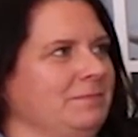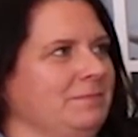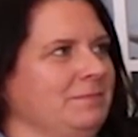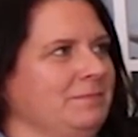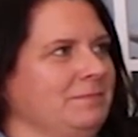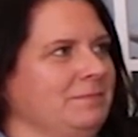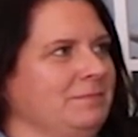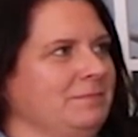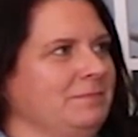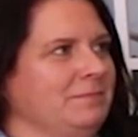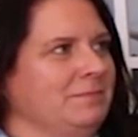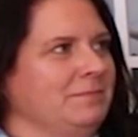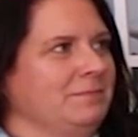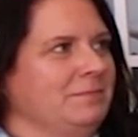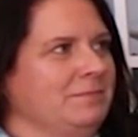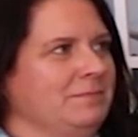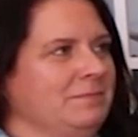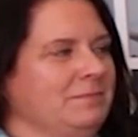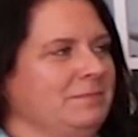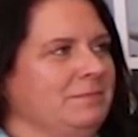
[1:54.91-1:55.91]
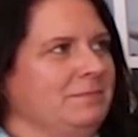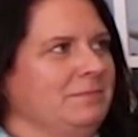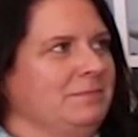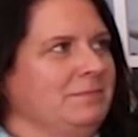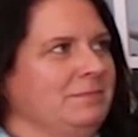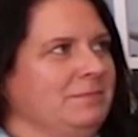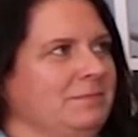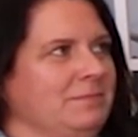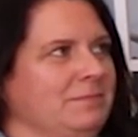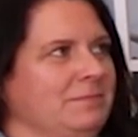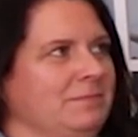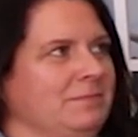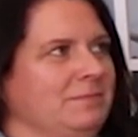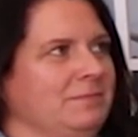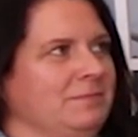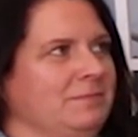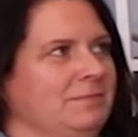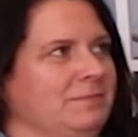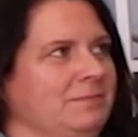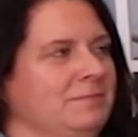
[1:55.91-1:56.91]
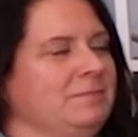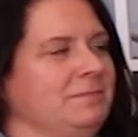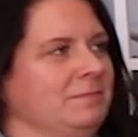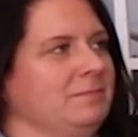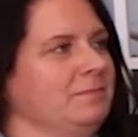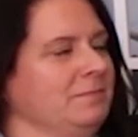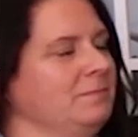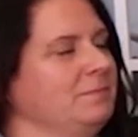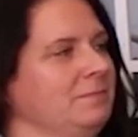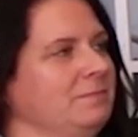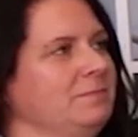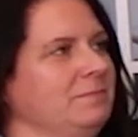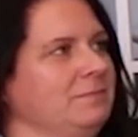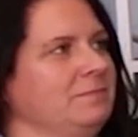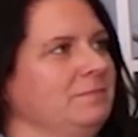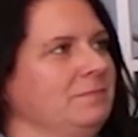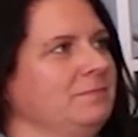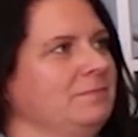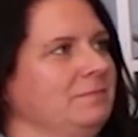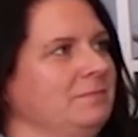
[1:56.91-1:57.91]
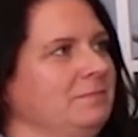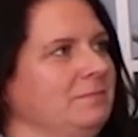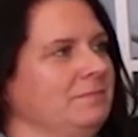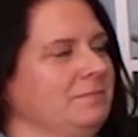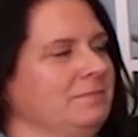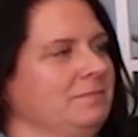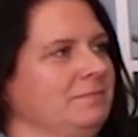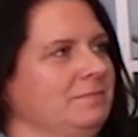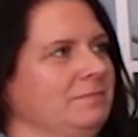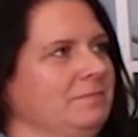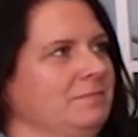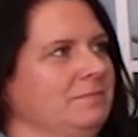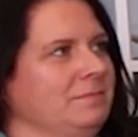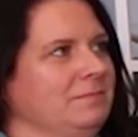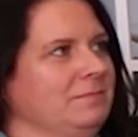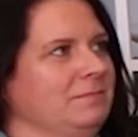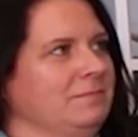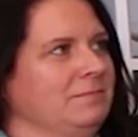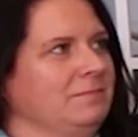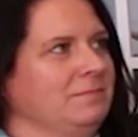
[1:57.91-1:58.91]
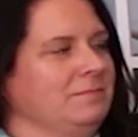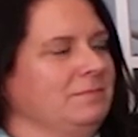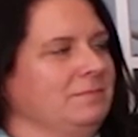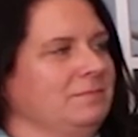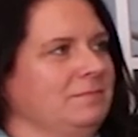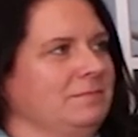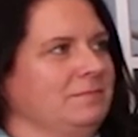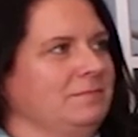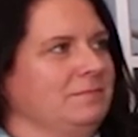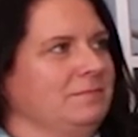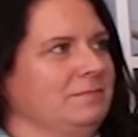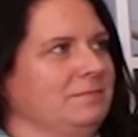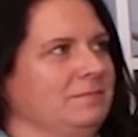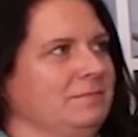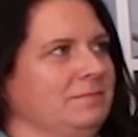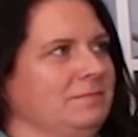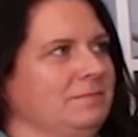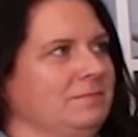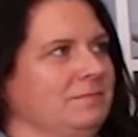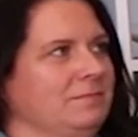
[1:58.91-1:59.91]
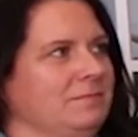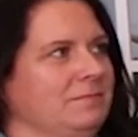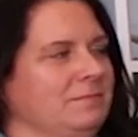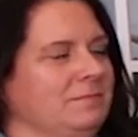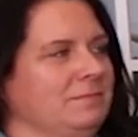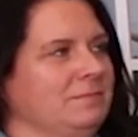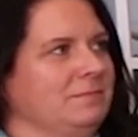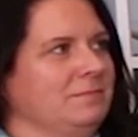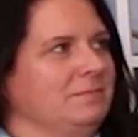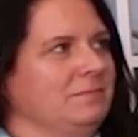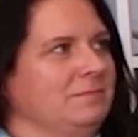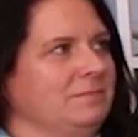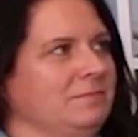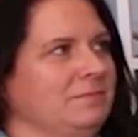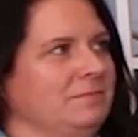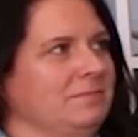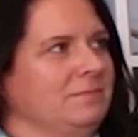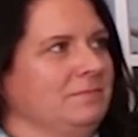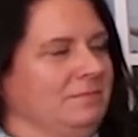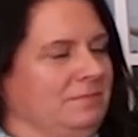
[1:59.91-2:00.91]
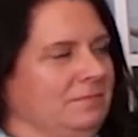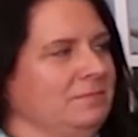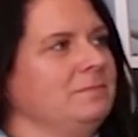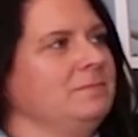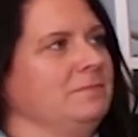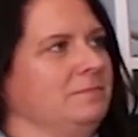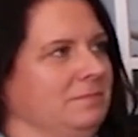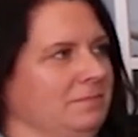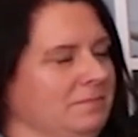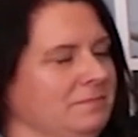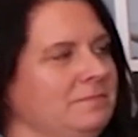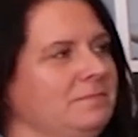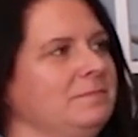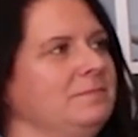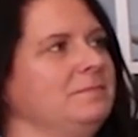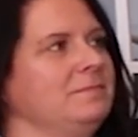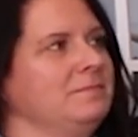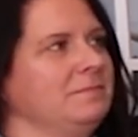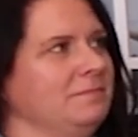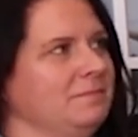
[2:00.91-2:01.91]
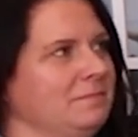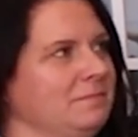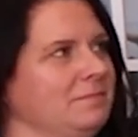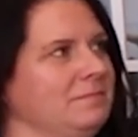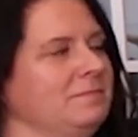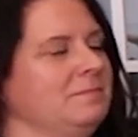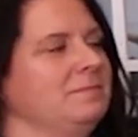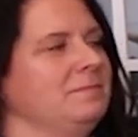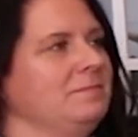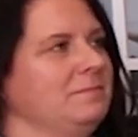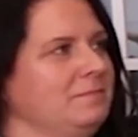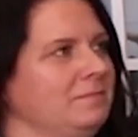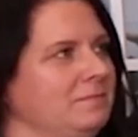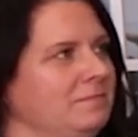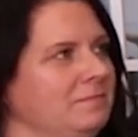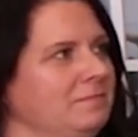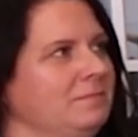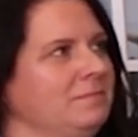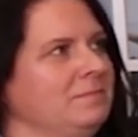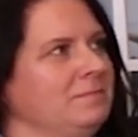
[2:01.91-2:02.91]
No words are spoken by the person on screen.